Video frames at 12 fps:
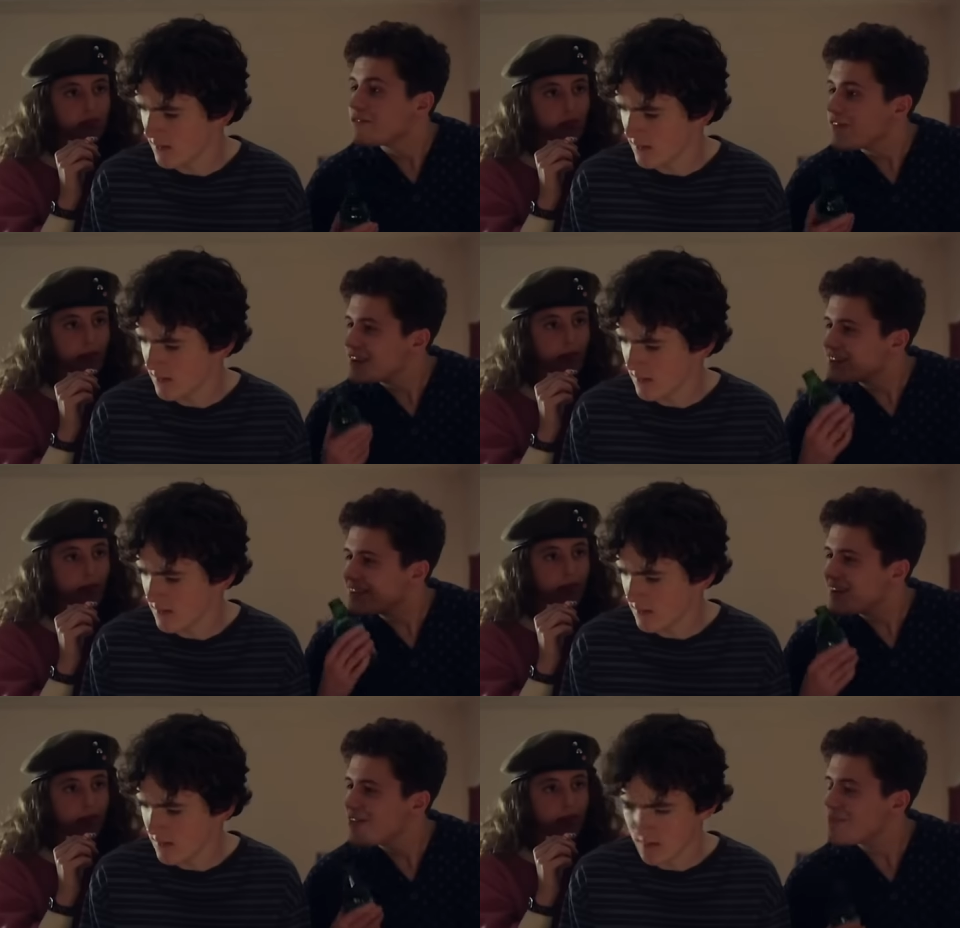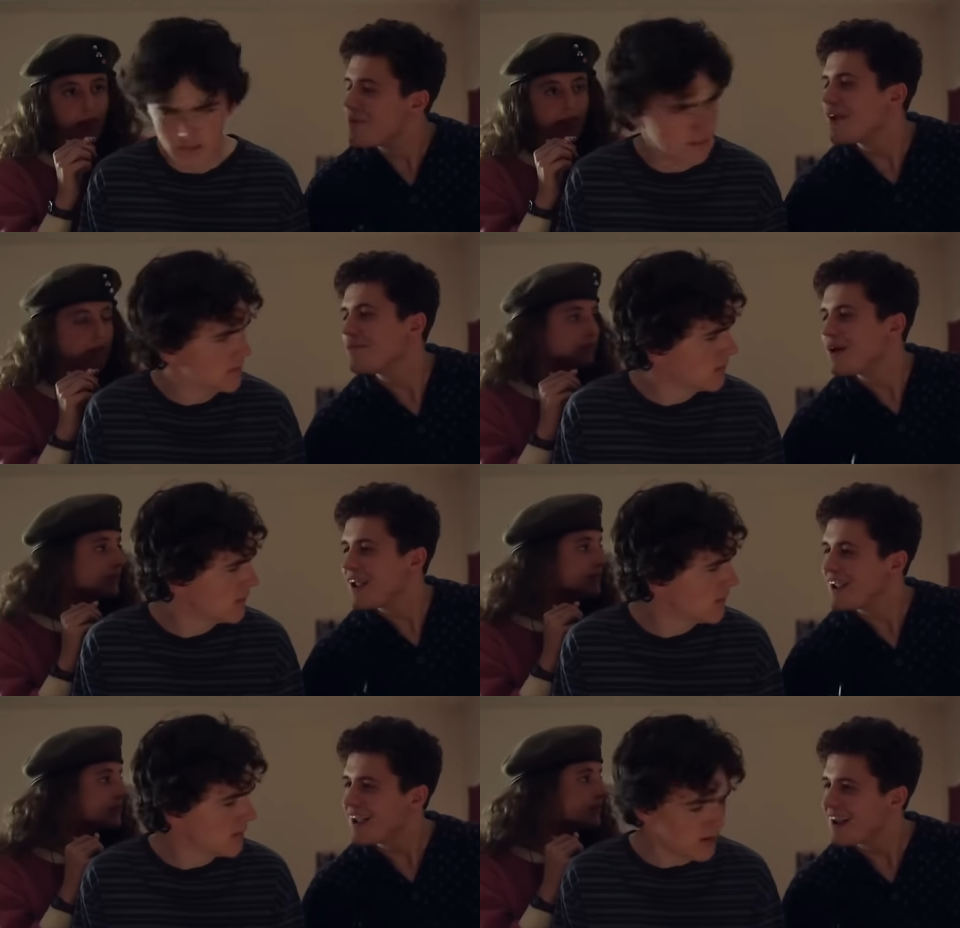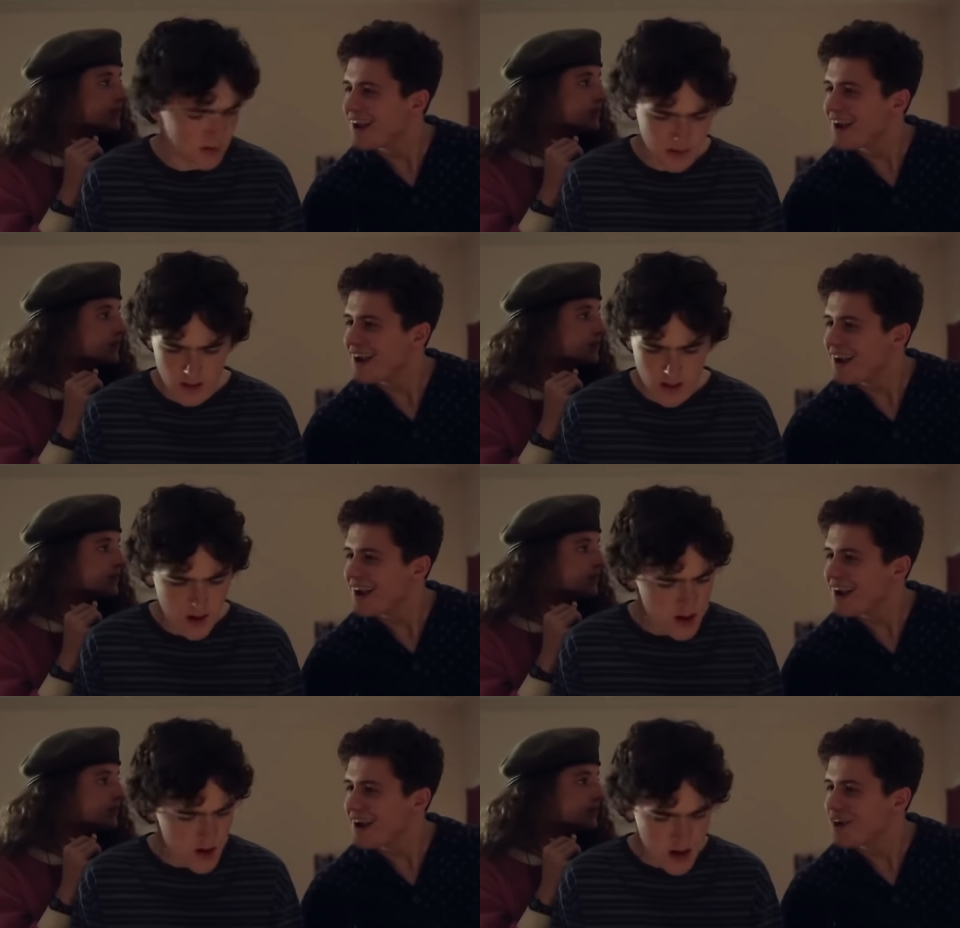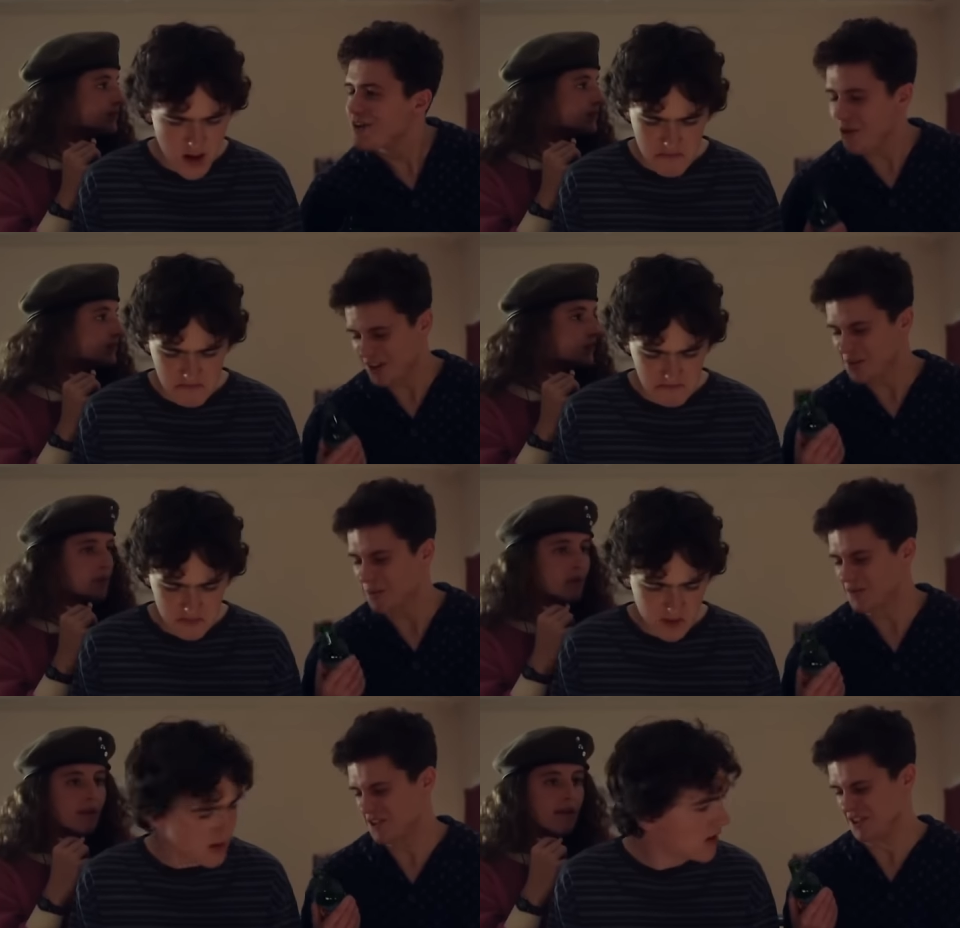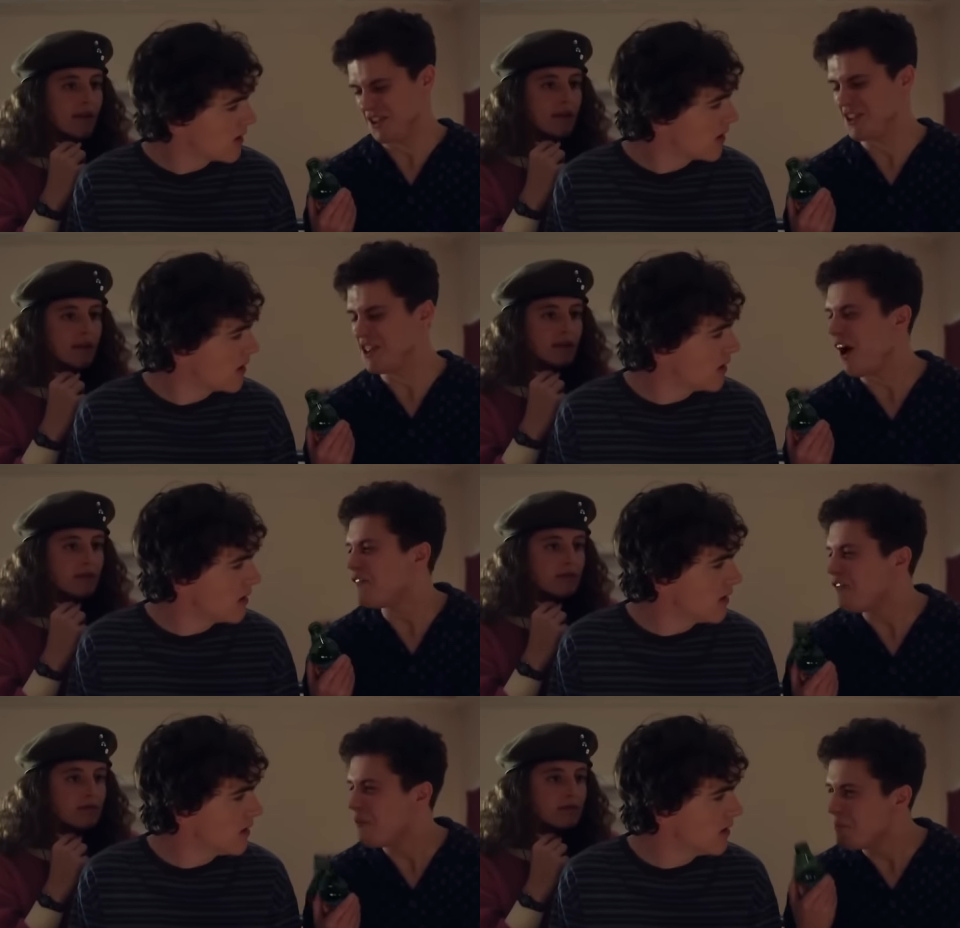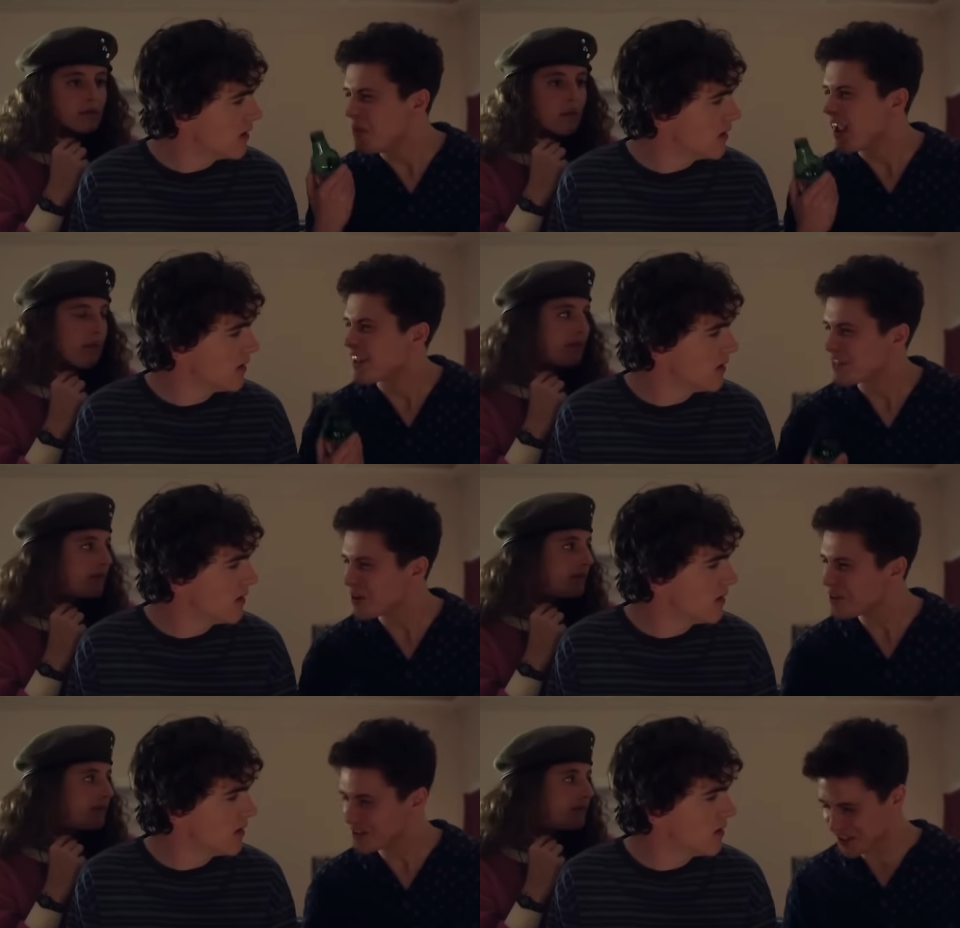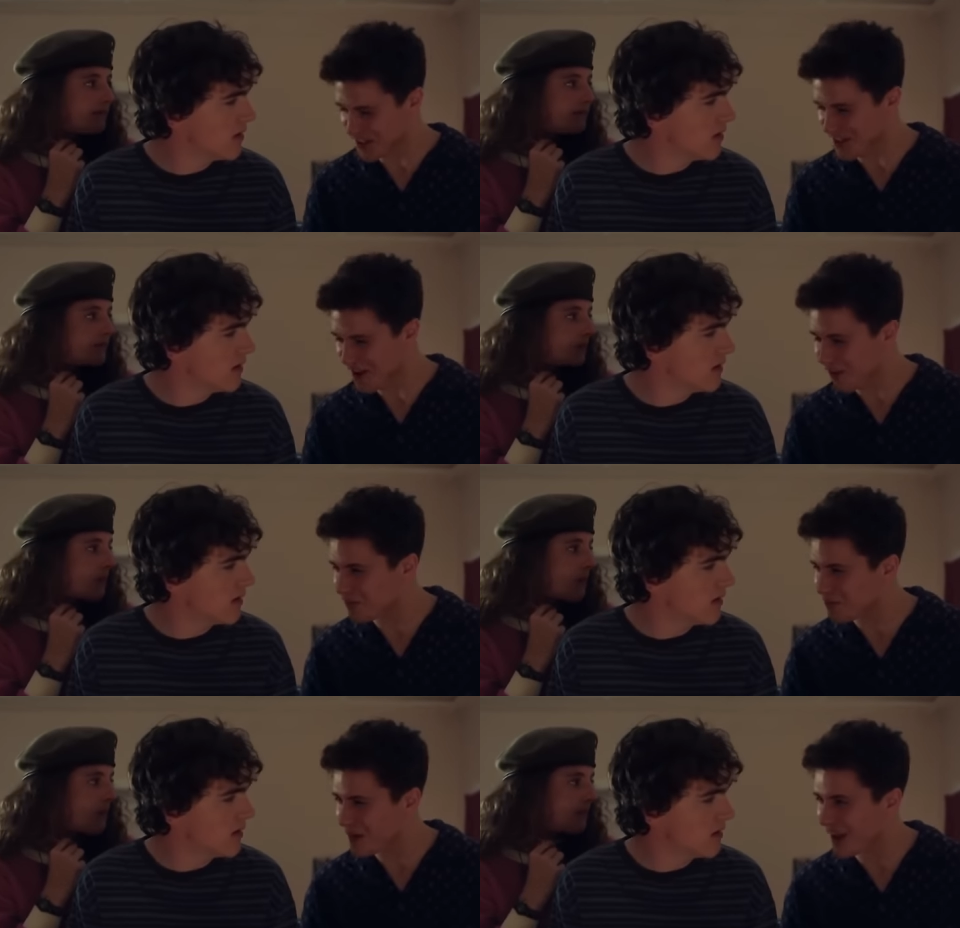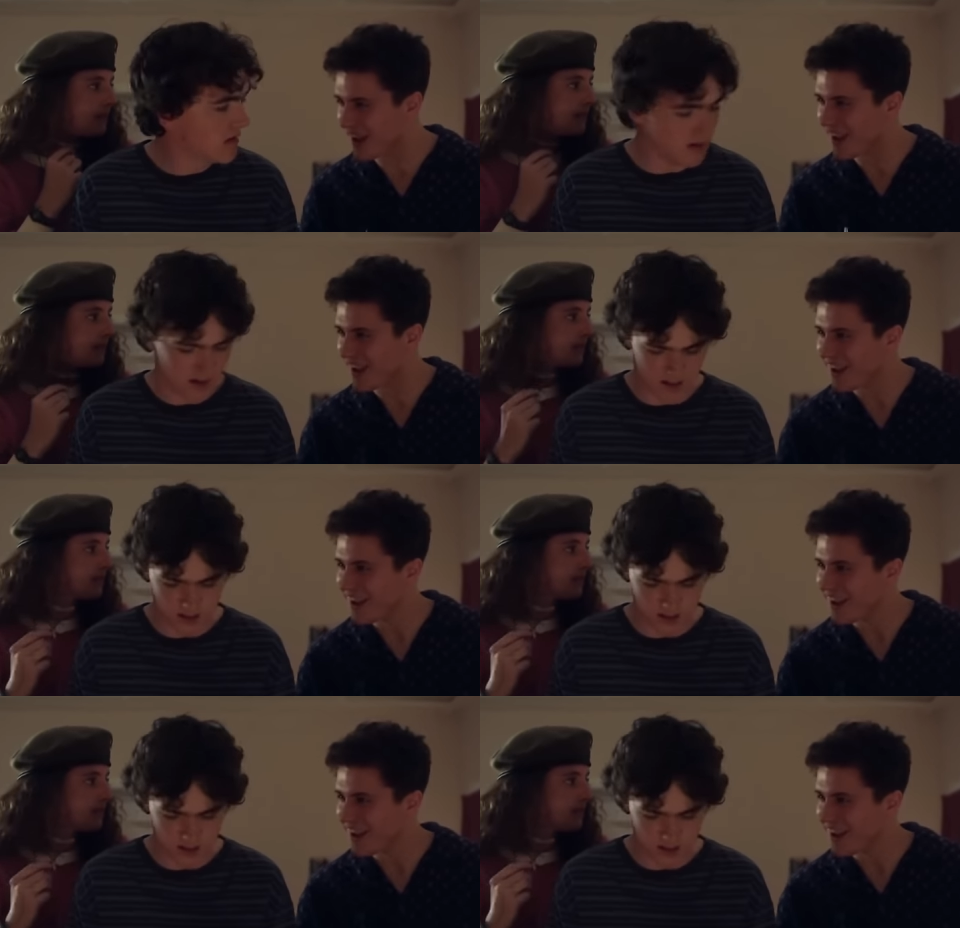Speaker 1: Fancy another beer, mate? guys, I just love beer. Don't you just love beer?